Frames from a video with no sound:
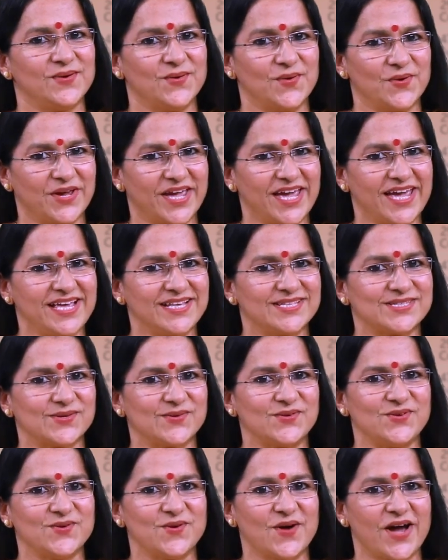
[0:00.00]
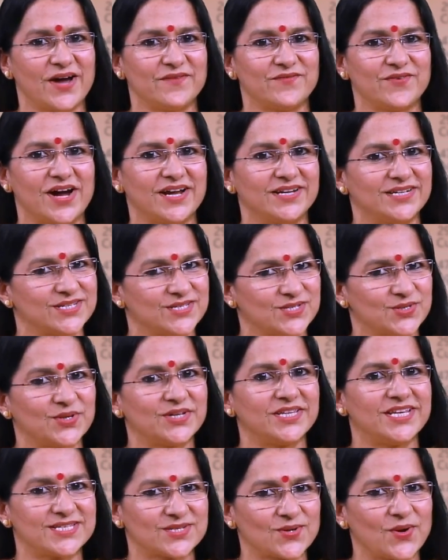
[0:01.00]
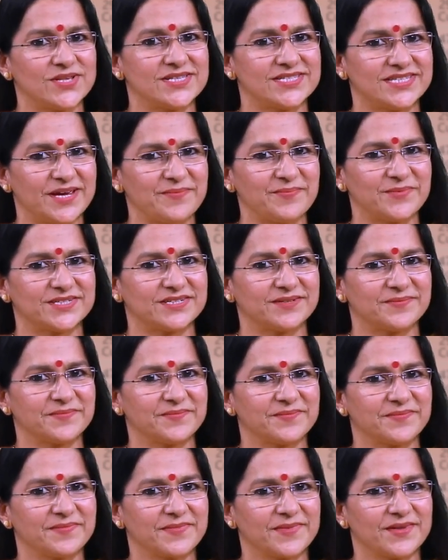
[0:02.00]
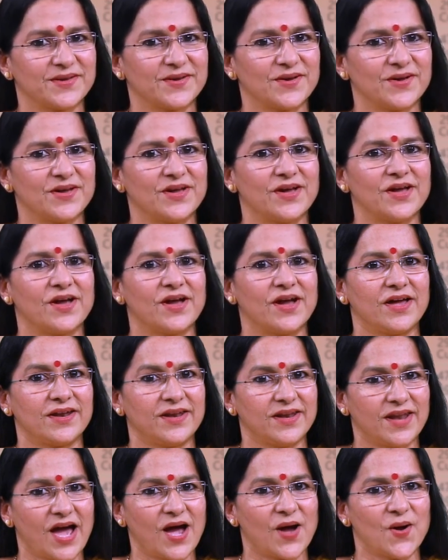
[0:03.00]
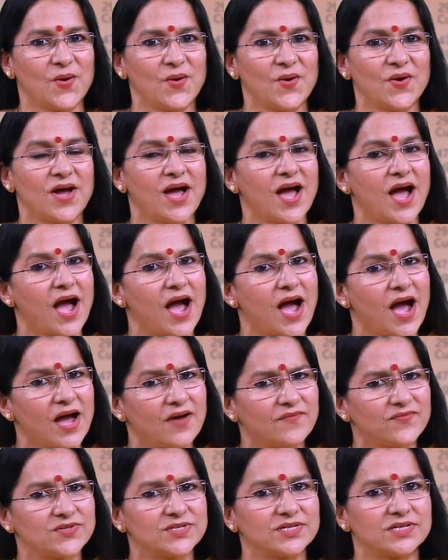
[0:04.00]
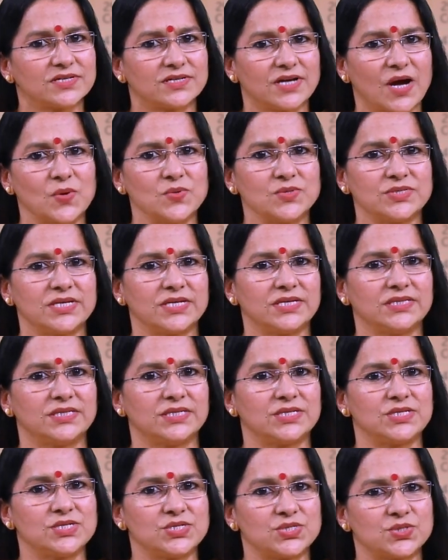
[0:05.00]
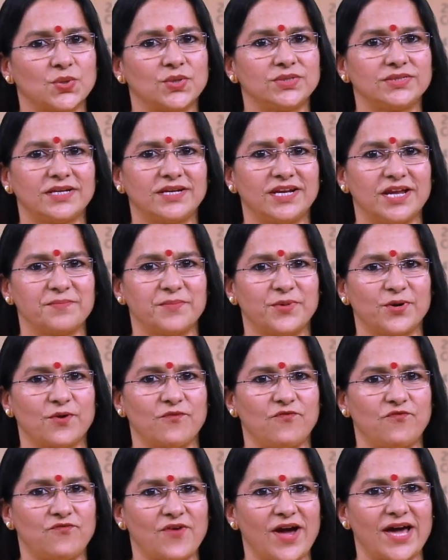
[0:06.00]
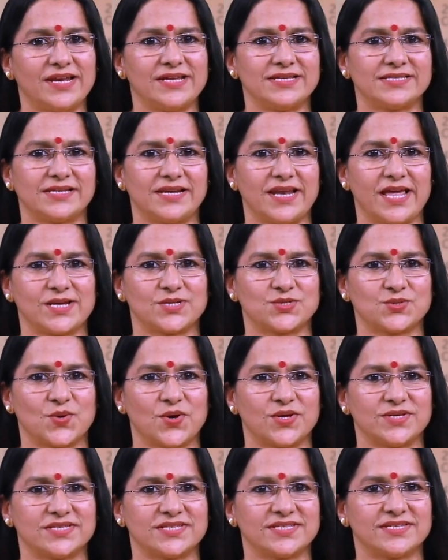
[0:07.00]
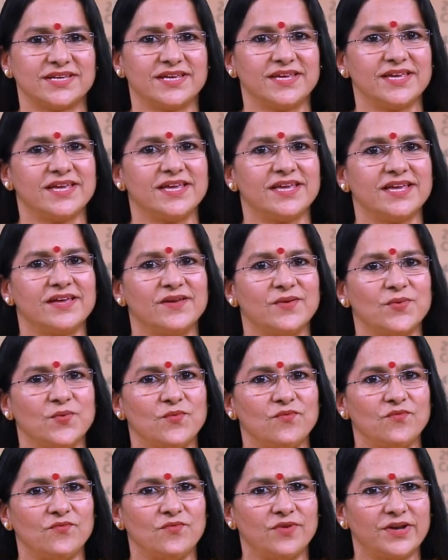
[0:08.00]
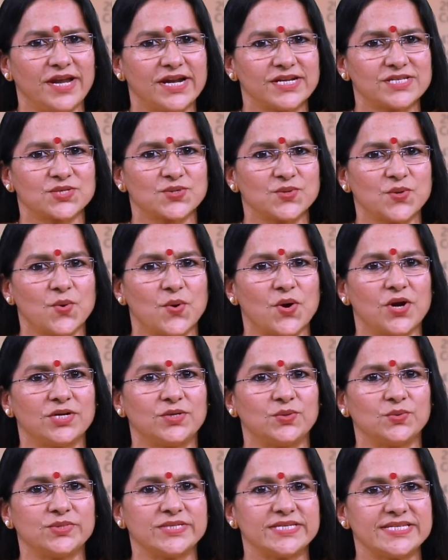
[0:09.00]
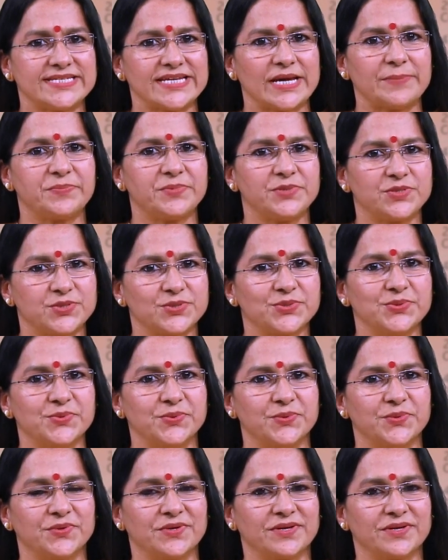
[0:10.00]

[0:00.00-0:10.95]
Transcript: Okay, so you have understood this concept? Now, after counting the total number of valence electrons, let's go on to step 2.